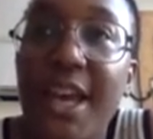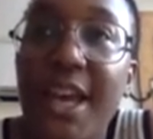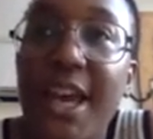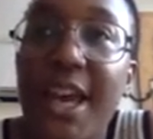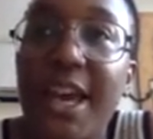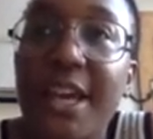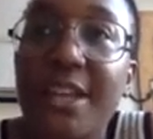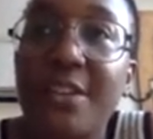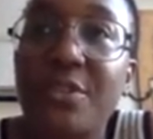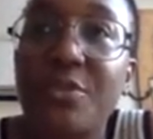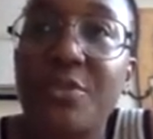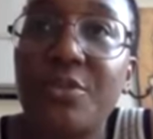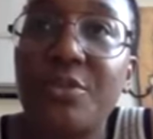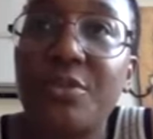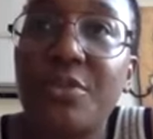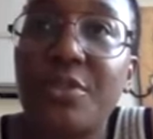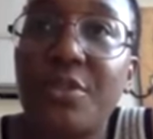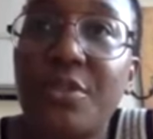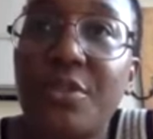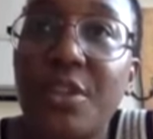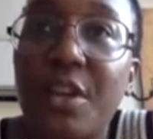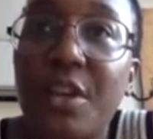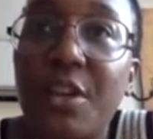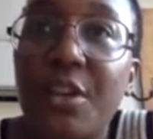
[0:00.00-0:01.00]
And
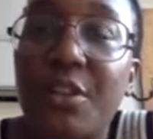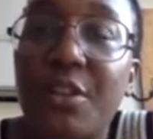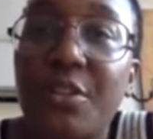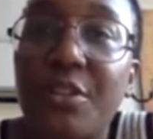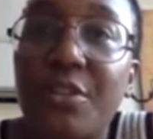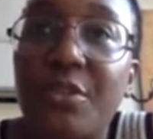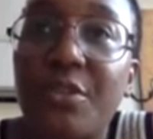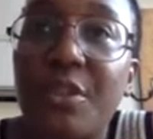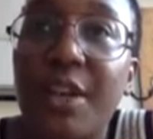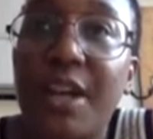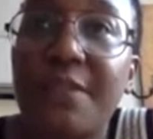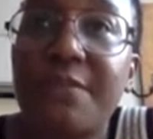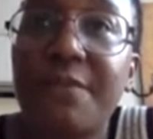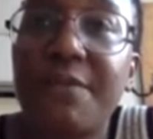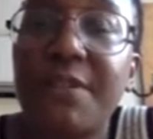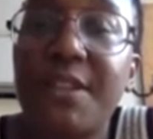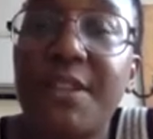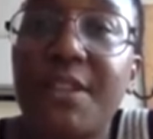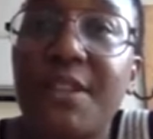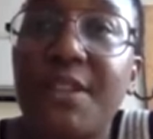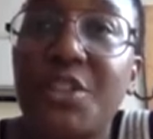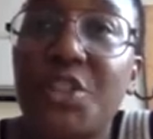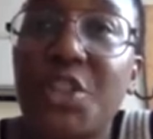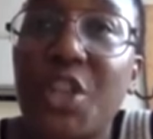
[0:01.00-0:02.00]
also, I
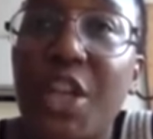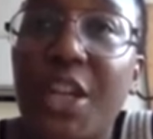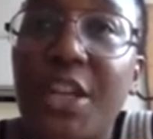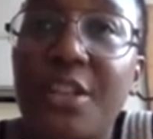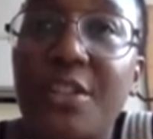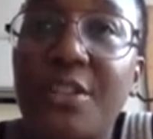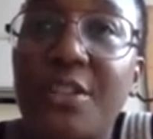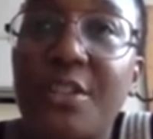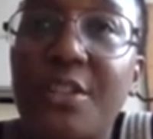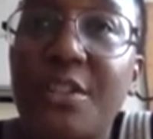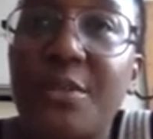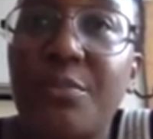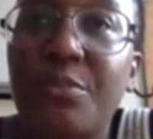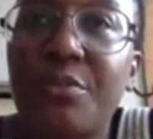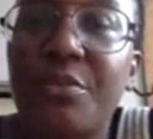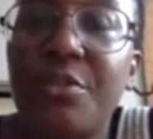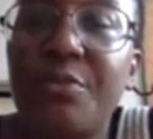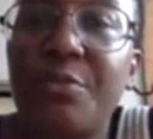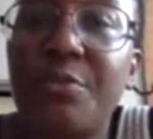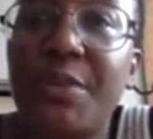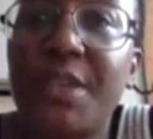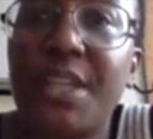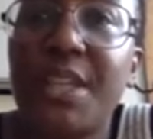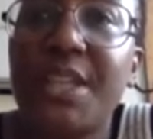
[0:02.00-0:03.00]
think the changes and
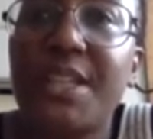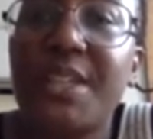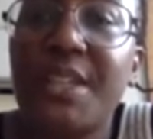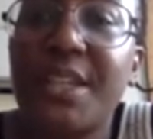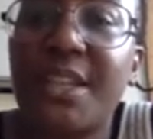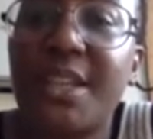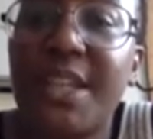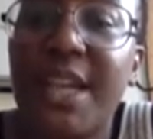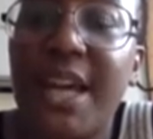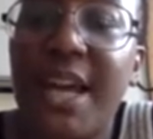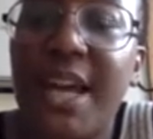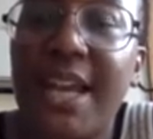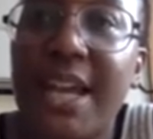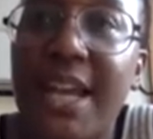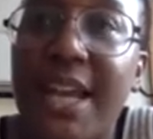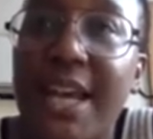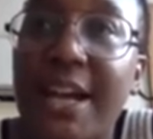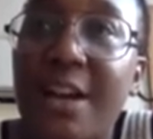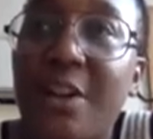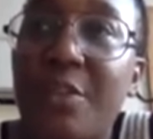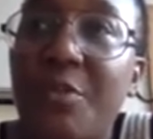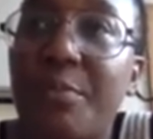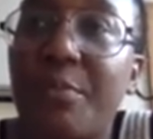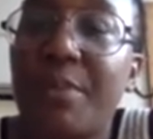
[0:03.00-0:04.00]
improvement is going to
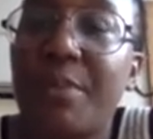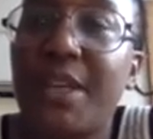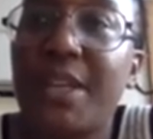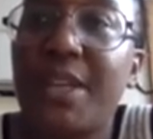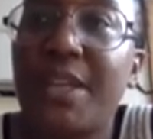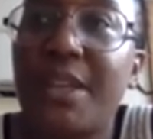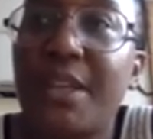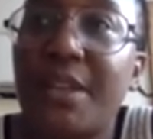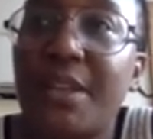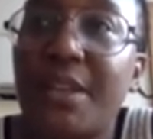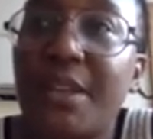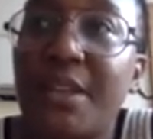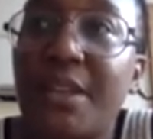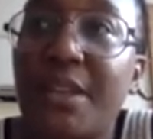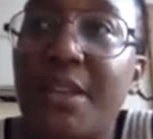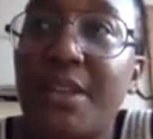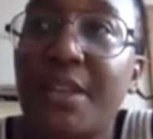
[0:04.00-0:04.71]
allow me